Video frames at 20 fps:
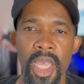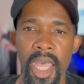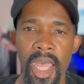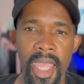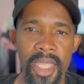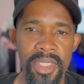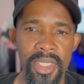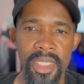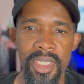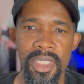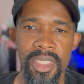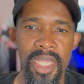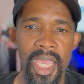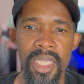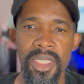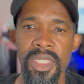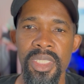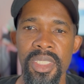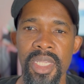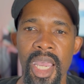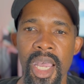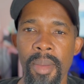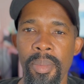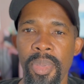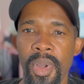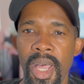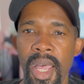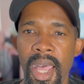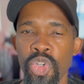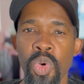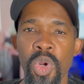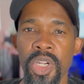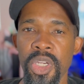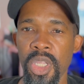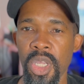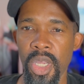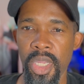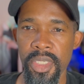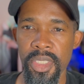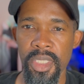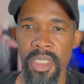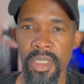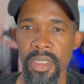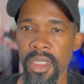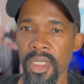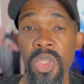as a desktop shortcut.